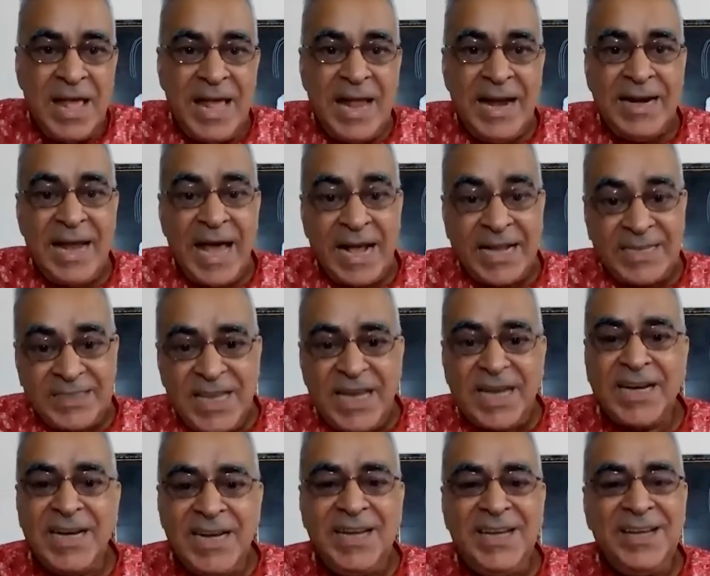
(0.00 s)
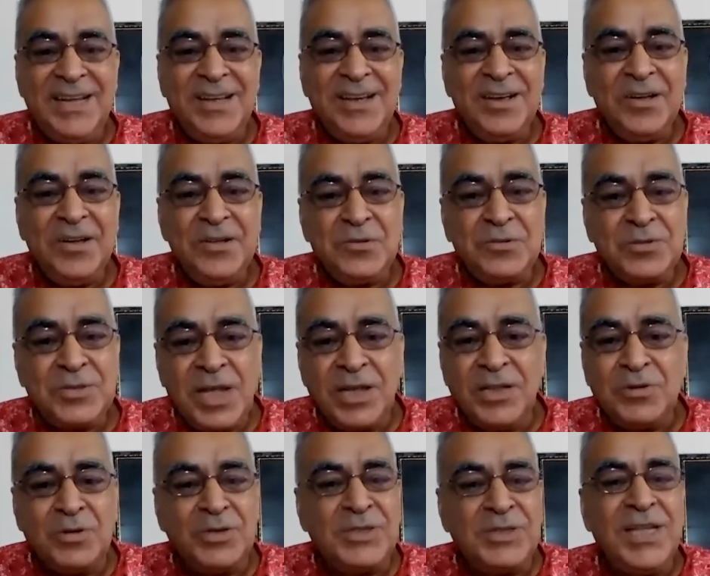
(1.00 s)
And exactly,
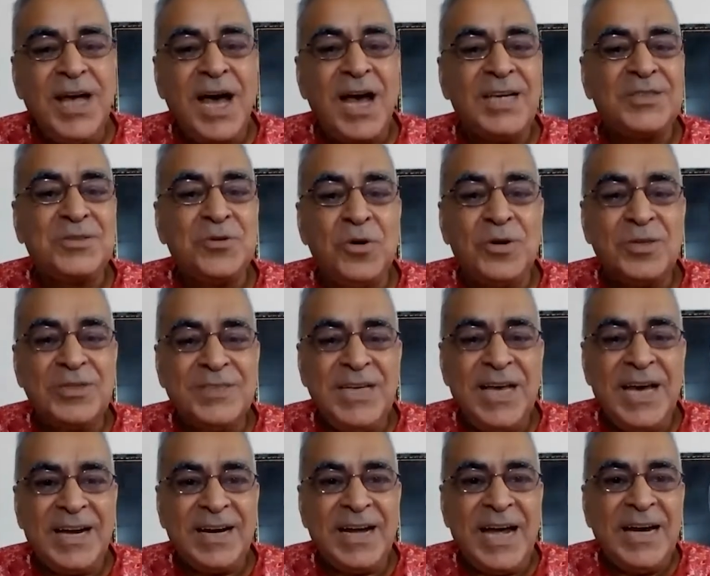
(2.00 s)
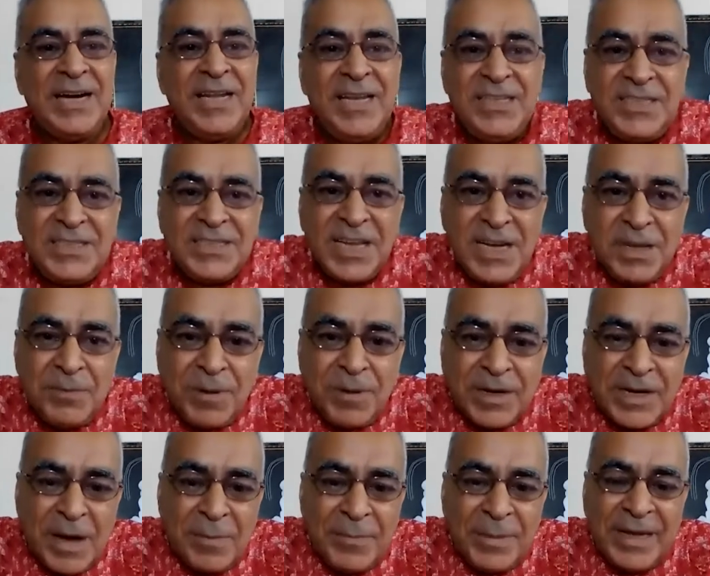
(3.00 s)
Sant Tulsidas goes there, and he sees a
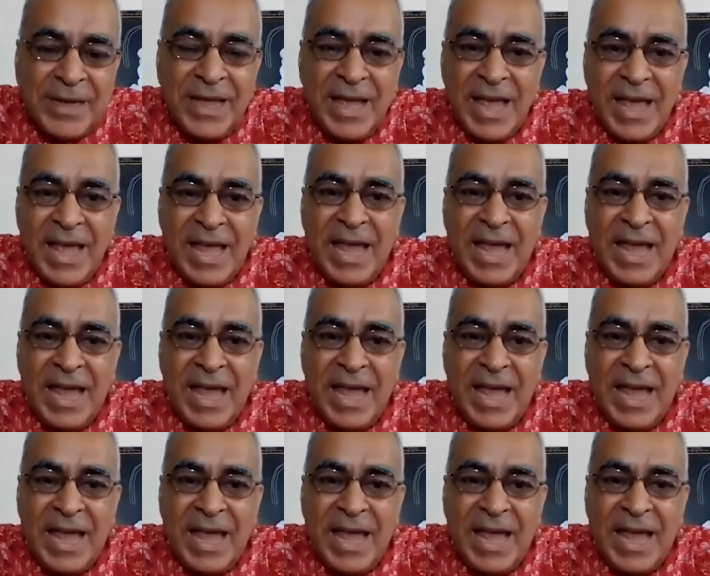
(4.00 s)
leaper coming,